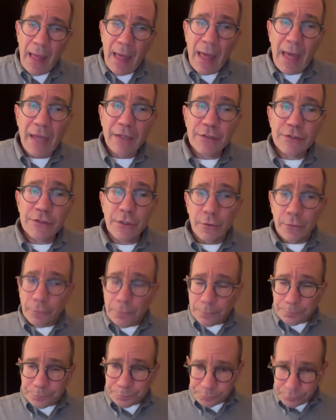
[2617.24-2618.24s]
And
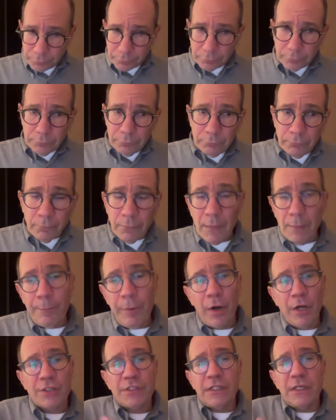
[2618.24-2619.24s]
so,
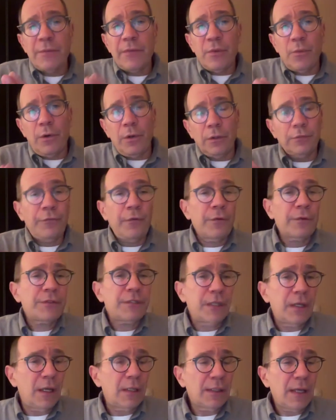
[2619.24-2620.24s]
partially with the world
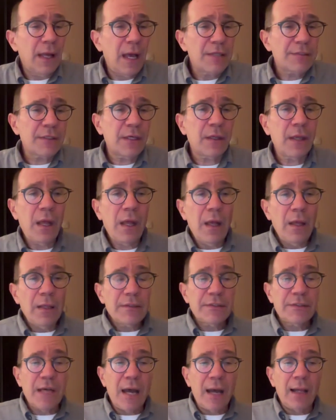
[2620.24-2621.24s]
focusing on Gaza,
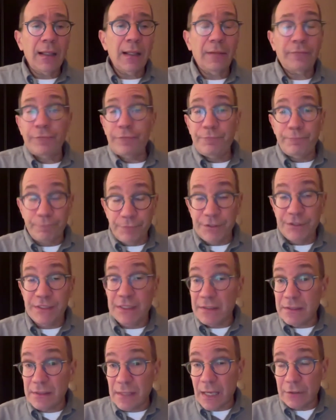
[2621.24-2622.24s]
Sahel,
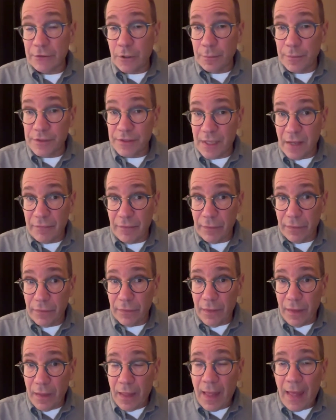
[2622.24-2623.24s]
since October 7th,
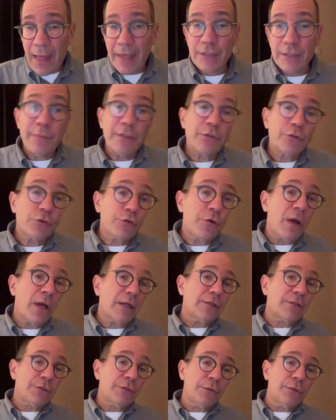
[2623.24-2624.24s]
has been
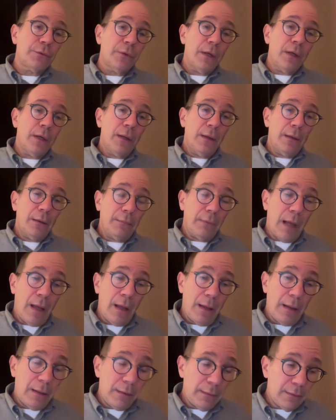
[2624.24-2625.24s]
trying to
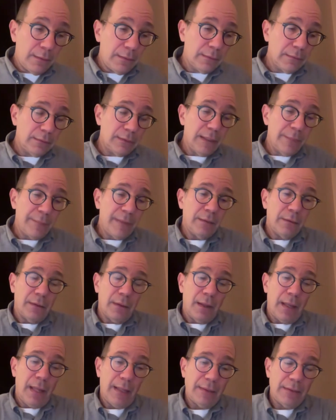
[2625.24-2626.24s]
limit
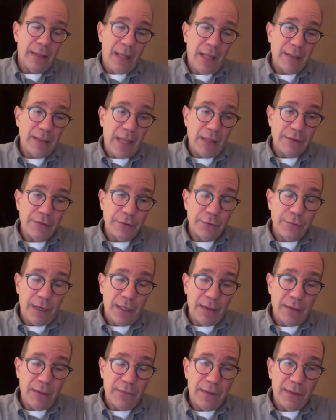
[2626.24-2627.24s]
and
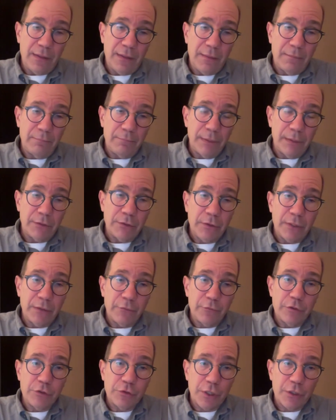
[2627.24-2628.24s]
degrade the military
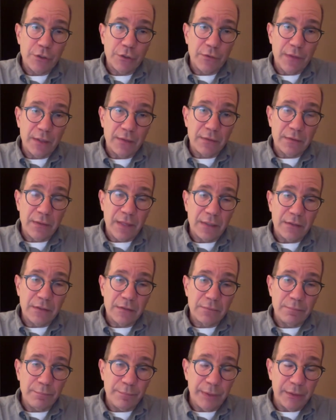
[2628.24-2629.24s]
infrastructure
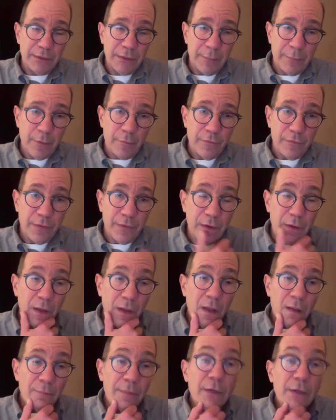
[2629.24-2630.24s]
that's built up over there
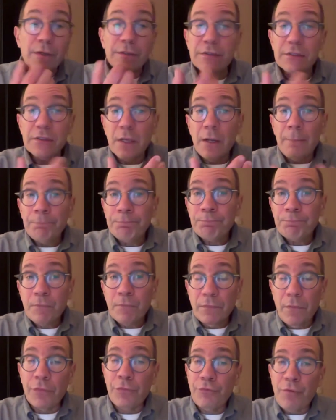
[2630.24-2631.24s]
because
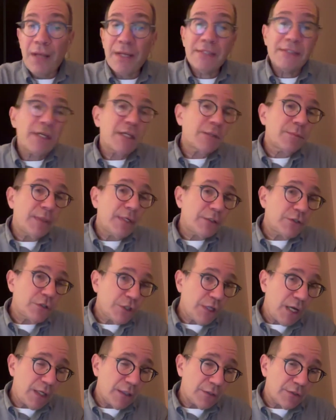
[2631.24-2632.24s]
the threat assessment has
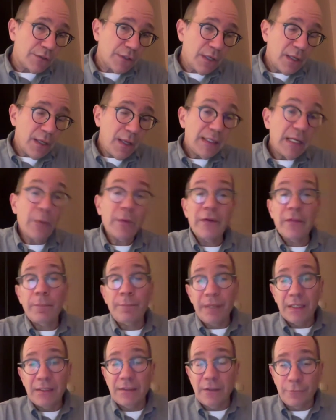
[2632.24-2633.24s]
changed. Now, one of the
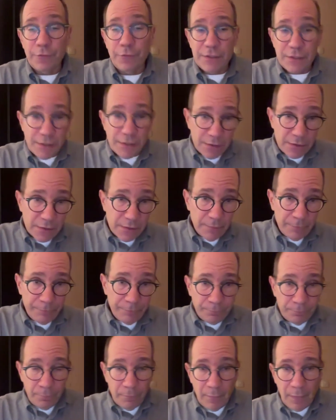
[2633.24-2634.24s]
big differences,
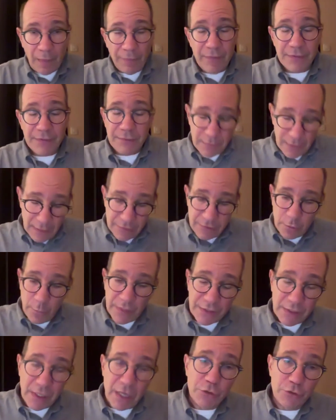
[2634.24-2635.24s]
and this in some
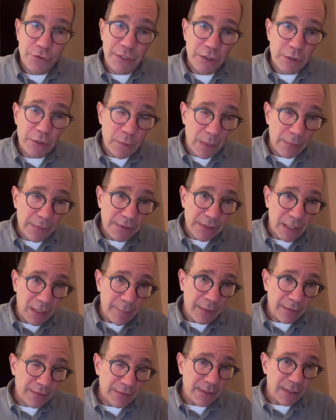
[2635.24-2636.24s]
ways contradicts what I was saying
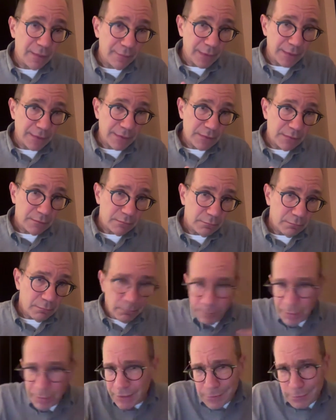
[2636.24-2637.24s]
about settlements,
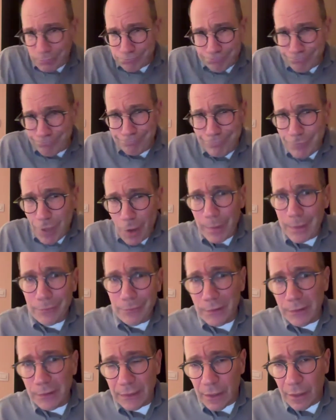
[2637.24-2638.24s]
because nobody
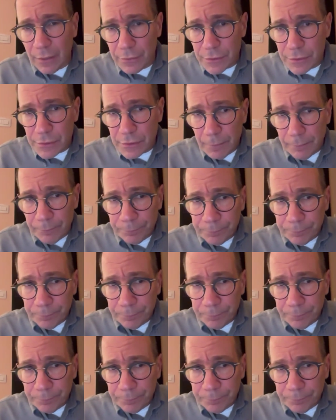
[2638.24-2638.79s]
really knows.